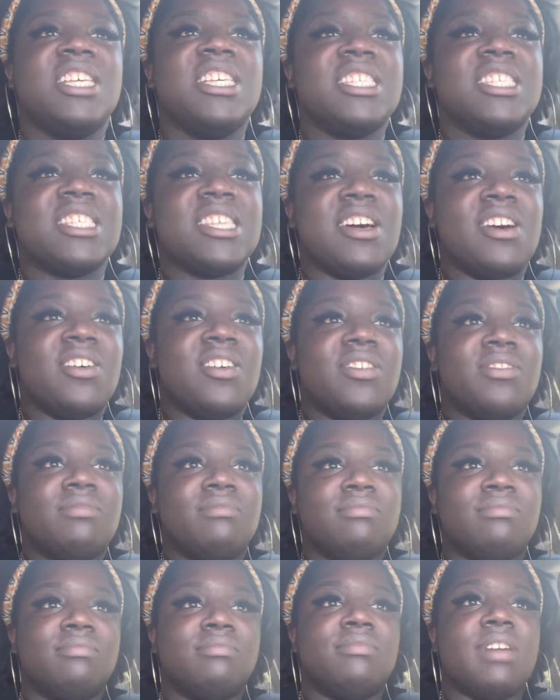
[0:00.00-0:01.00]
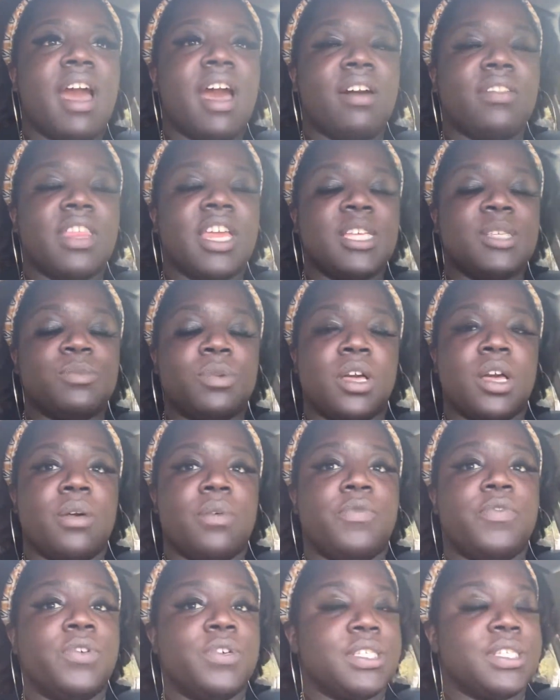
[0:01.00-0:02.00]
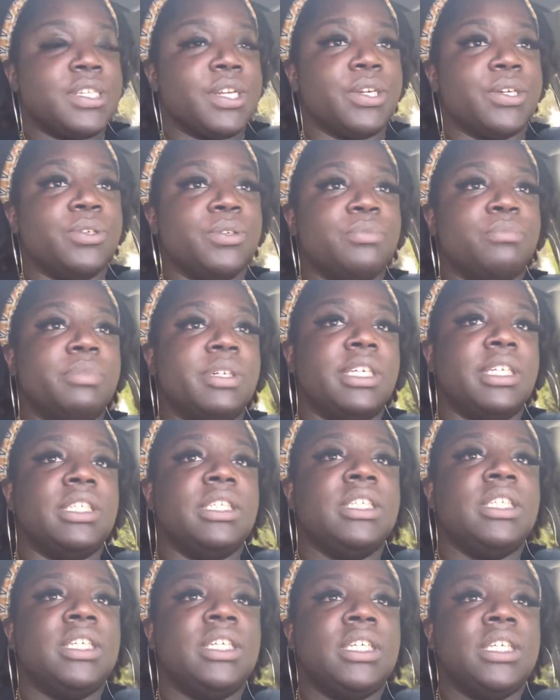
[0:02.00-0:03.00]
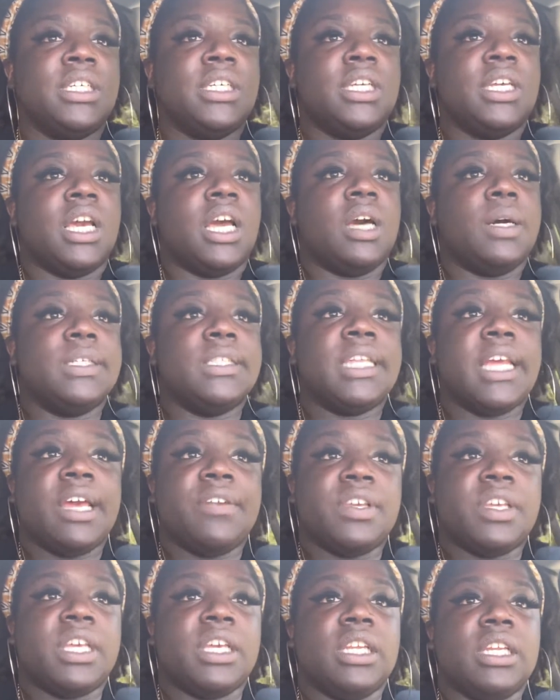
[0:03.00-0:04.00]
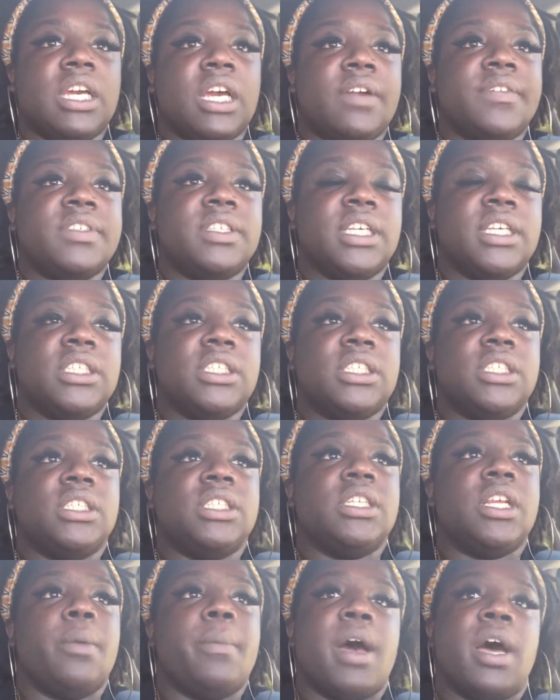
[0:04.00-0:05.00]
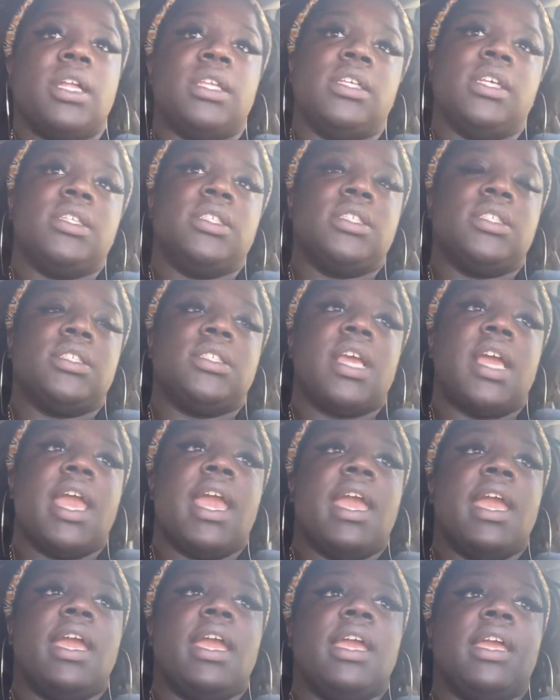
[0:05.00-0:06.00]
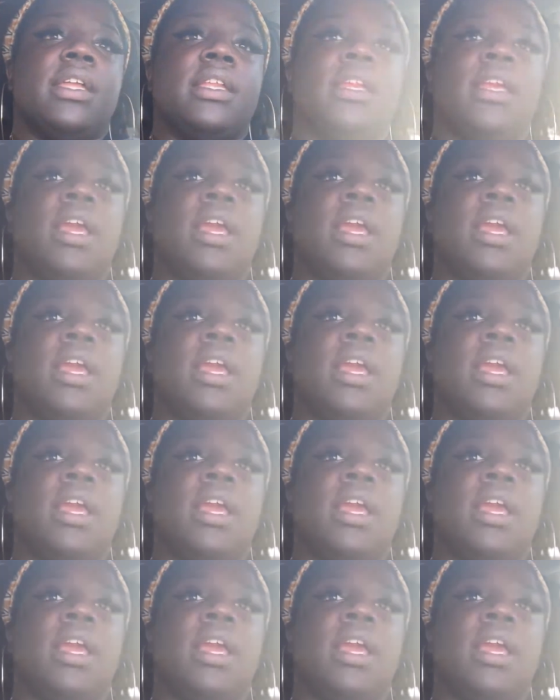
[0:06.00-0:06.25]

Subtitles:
So how things become full circle, but I want to have a candid conversation about this. And